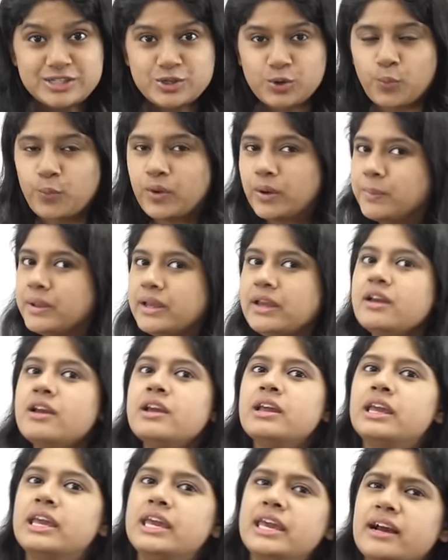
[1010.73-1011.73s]
So we'll be
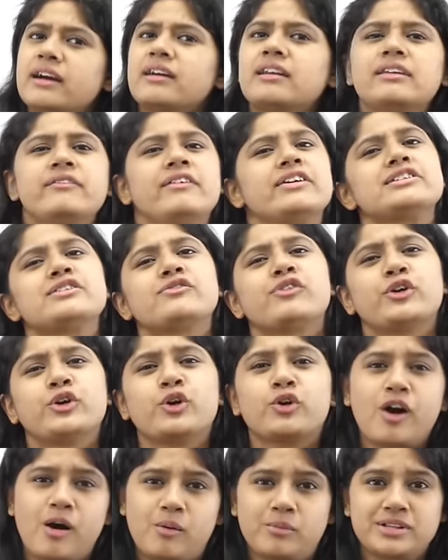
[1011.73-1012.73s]
eagerly waiting for
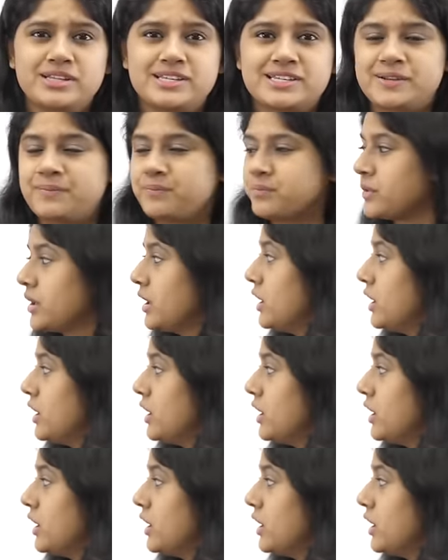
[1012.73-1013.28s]
your comments.